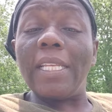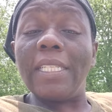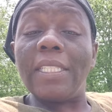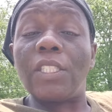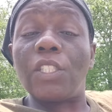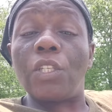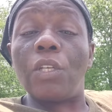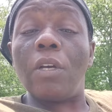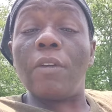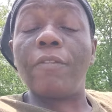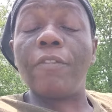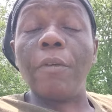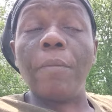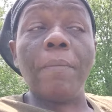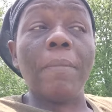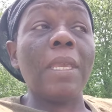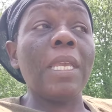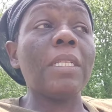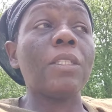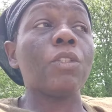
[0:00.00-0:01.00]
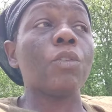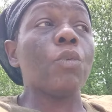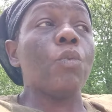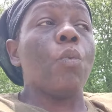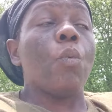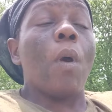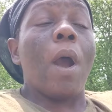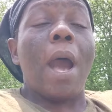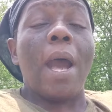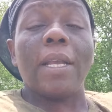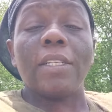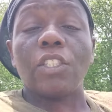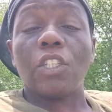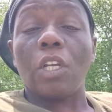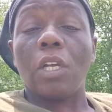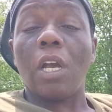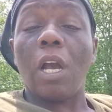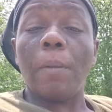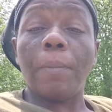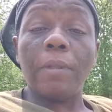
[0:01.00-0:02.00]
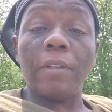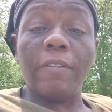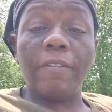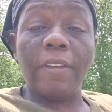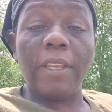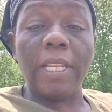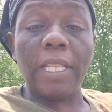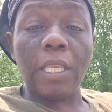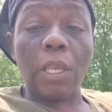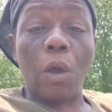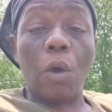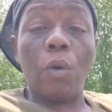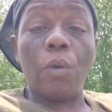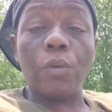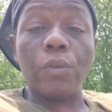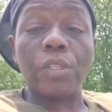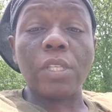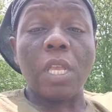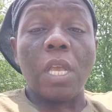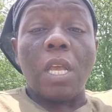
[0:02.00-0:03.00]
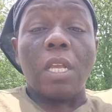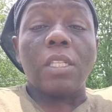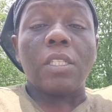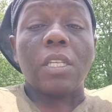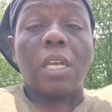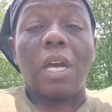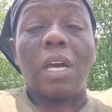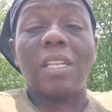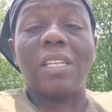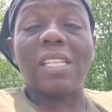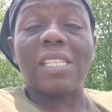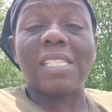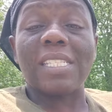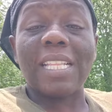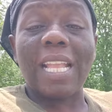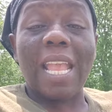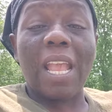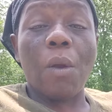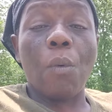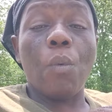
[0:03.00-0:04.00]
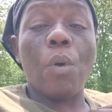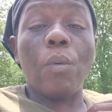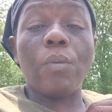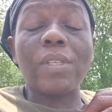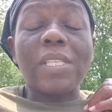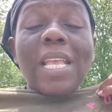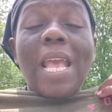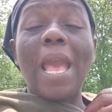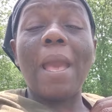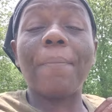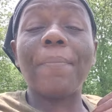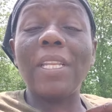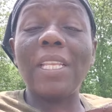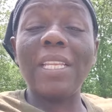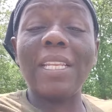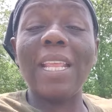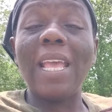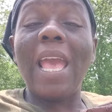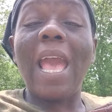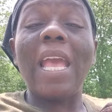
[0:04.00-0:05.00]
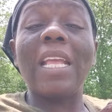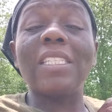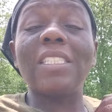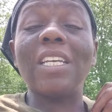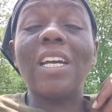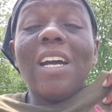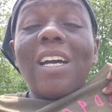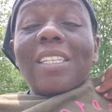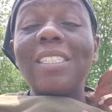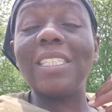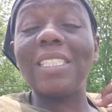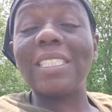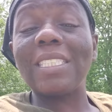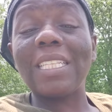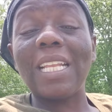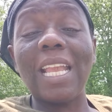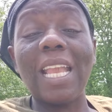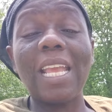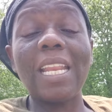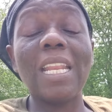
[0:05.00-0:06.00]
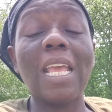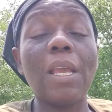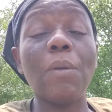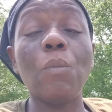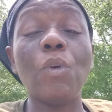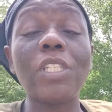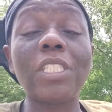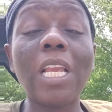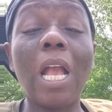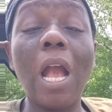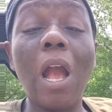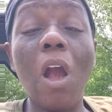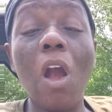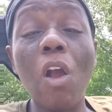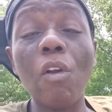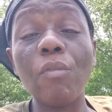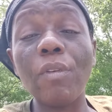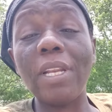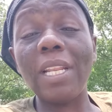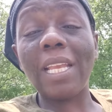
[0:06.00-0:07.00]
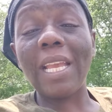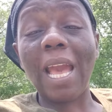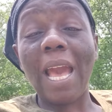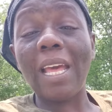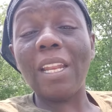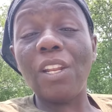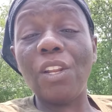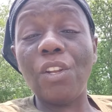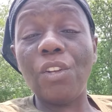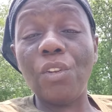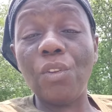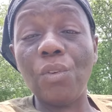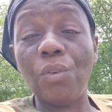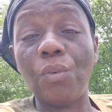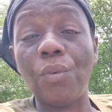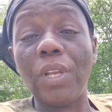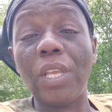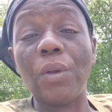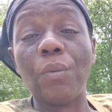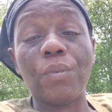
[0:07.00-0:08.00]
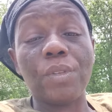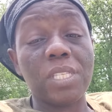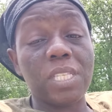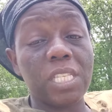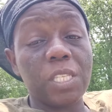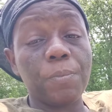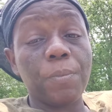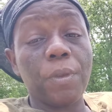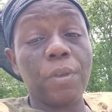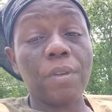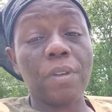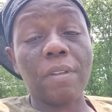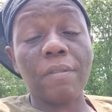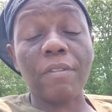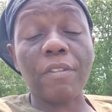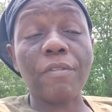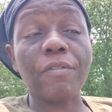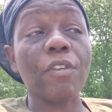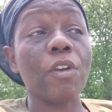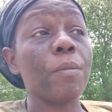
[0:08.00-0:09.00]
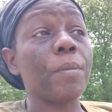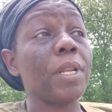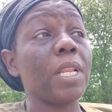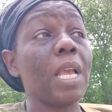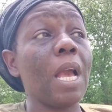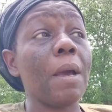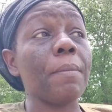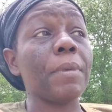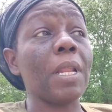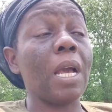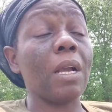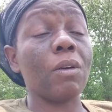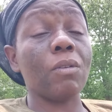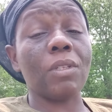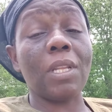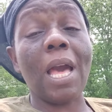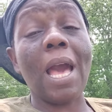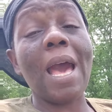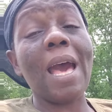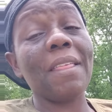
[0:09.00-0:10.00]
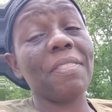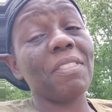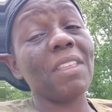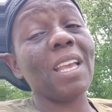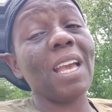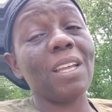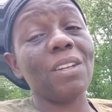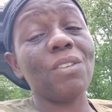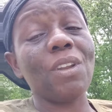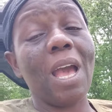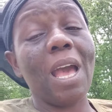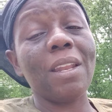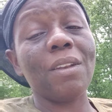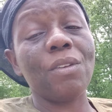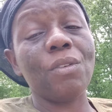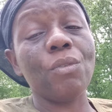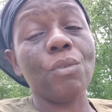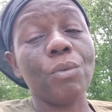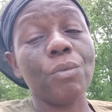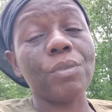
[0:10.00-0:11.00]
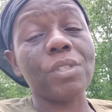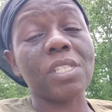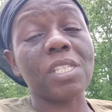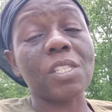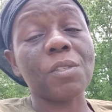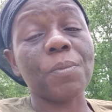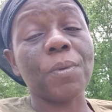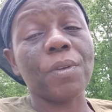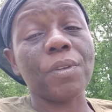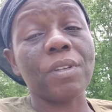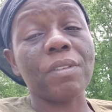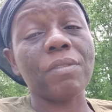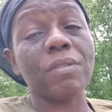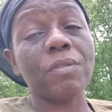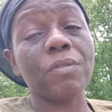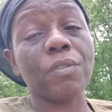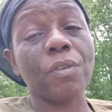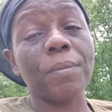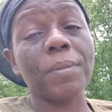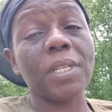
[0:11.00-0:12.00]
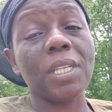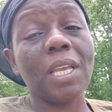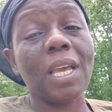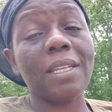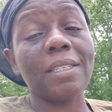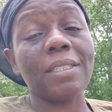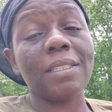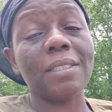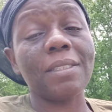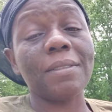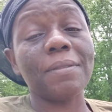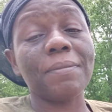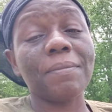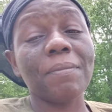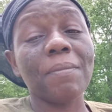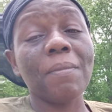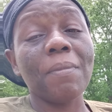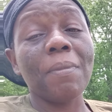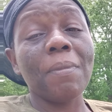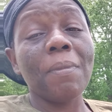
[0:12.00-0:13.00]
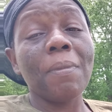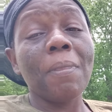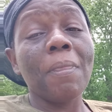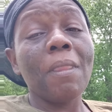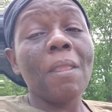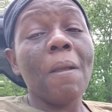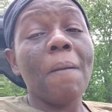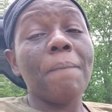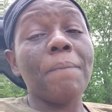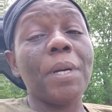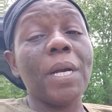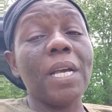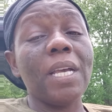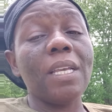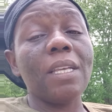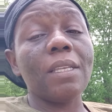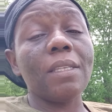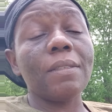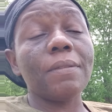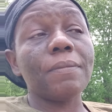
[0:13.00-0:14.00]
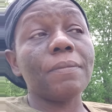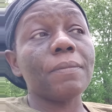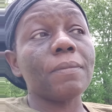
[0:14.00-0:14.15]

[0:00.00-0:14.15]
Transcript: it took for me to watch a couple of videos to understand what was happening, to understand, which I already kind of knew it was the spirit of infirmity. I'm not going to lie. I think I, I knew it was the spirit of infirmity. I did. But